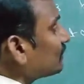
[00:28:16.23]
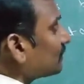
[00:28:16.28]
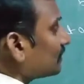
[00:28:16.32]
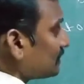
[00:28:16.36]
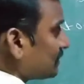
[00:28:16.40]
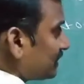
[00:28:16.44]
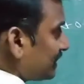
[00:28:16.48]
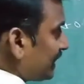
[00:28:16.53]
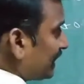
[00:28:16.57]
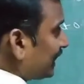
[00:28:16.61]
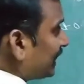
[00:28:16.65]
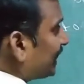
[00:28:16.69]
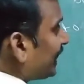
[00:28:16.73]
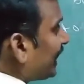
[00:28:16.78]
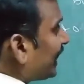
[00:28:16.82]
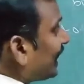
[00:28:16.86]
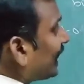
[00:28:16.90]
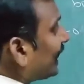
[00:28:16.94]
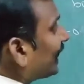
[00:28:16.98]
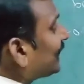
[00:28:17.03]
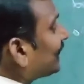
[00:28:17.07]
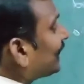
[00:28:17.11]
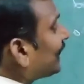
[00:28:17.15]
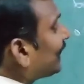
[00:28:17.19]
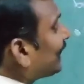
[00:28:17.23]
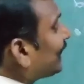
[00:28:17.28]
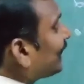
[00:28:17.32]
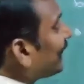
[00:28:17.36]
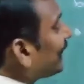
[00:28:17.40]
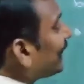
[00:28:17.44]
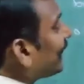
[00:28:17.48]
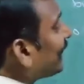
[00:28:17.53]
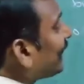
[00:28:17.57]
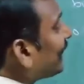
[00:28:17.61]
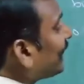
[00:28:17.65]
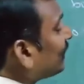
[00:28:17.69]
set A
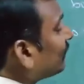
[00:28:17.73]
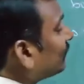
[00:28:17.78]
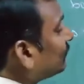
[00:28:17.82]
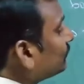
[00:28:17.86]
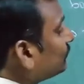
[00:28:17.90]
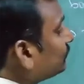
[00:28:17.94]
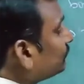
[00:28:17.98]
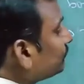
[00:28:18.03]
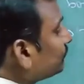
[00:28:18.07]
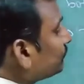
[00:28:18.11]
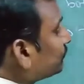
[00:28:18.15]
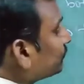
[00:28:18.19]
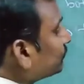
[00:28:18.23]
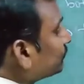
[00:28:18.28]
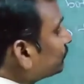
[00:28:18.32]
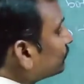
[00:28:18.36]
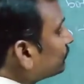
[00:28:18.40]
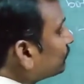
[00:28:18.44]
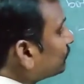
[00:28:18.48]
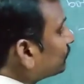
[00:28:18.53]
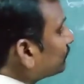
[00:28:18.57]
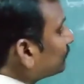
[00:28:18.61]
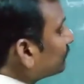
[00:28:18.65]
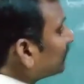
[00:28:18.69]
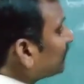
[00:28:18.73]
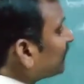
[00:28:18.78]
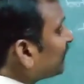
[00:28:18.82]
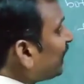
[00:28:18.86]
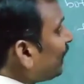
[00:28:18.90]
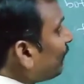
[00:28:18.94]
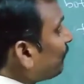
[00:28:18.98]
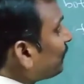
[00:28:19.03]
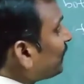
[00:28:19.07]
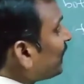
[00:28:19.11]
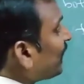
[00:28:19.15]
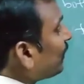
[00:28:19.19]
containing
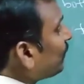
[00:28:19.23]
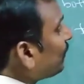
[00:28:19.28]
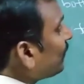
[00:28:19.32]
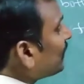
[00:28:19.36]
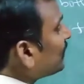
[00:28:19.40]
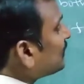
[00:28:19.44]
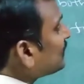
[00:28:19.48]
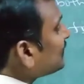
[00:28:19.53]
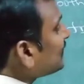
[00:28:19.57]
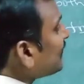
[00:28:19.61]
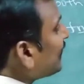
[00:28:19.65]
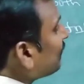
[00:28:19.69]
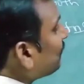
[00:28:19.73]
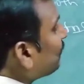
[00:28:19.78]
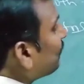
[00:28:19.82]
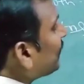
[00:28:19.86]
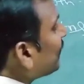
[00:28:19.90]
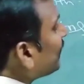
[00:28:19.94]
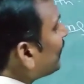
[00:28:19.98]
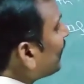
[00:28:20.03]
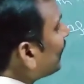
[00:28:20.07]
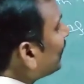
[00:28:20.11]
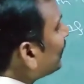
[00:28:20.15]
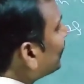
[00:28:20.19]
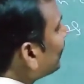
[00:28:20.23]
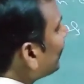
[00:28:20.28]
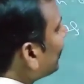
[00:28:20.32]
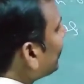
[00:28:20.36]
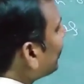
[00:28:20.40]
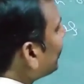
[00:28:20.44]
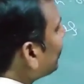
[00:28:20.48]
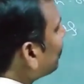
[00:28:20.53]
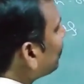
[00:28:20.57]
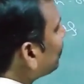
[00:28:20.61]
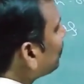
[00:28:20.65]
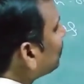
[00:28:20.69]
m elements, set B
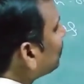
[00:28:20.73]
containing